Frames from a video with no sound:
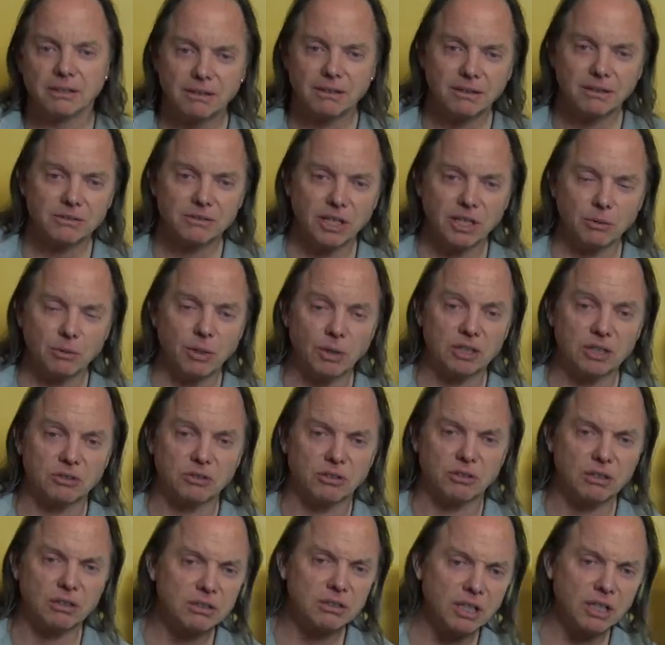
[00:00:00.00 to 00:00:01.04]
they want
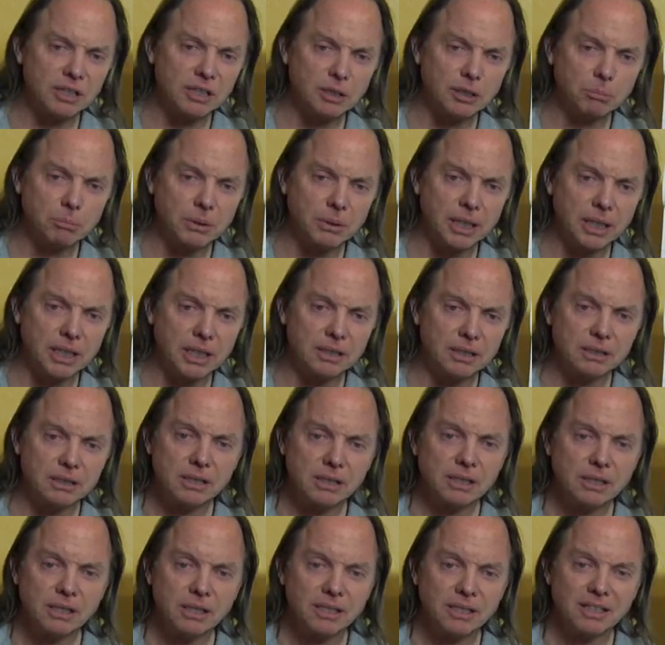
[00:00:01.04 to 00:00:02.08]
dirt on their plate?
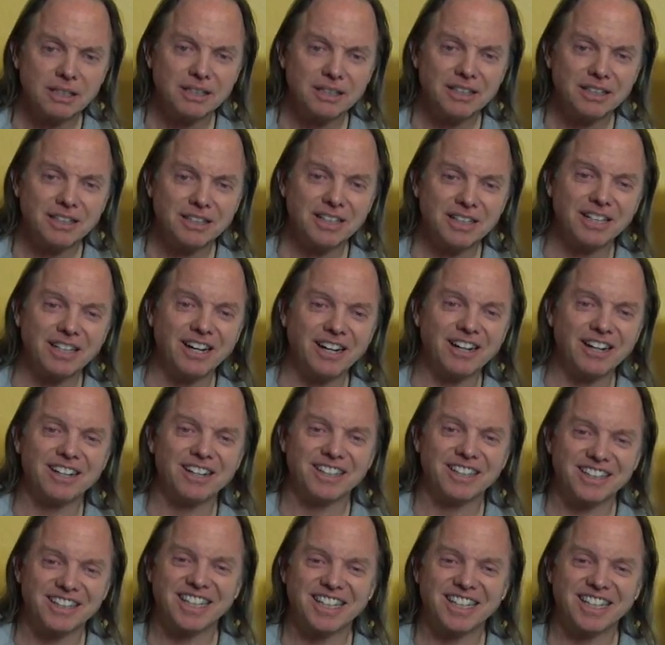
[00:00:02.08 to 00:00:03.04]
You know,